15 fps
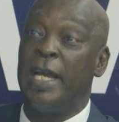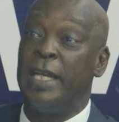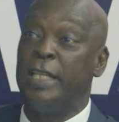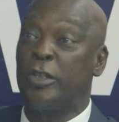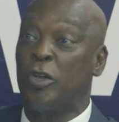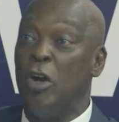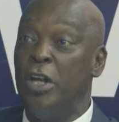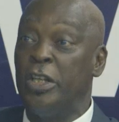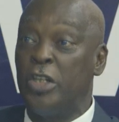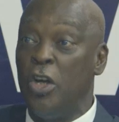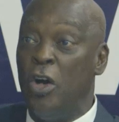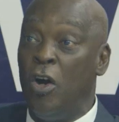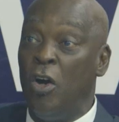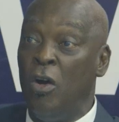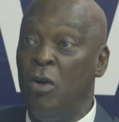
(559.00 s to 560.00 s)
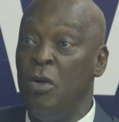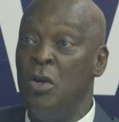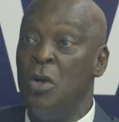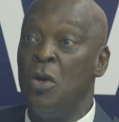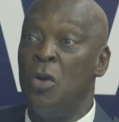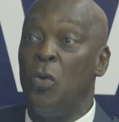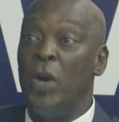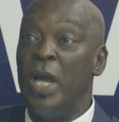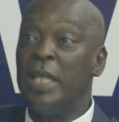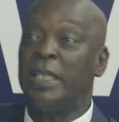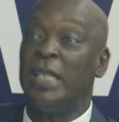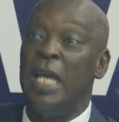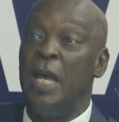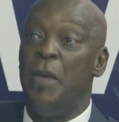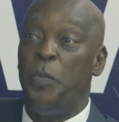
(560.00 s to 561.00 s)
of this country? We
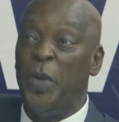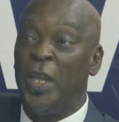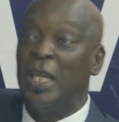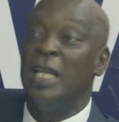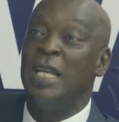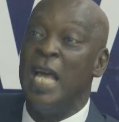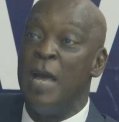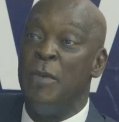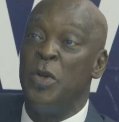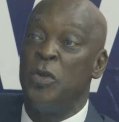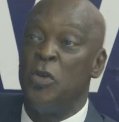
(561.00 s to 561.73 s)
say, picking them,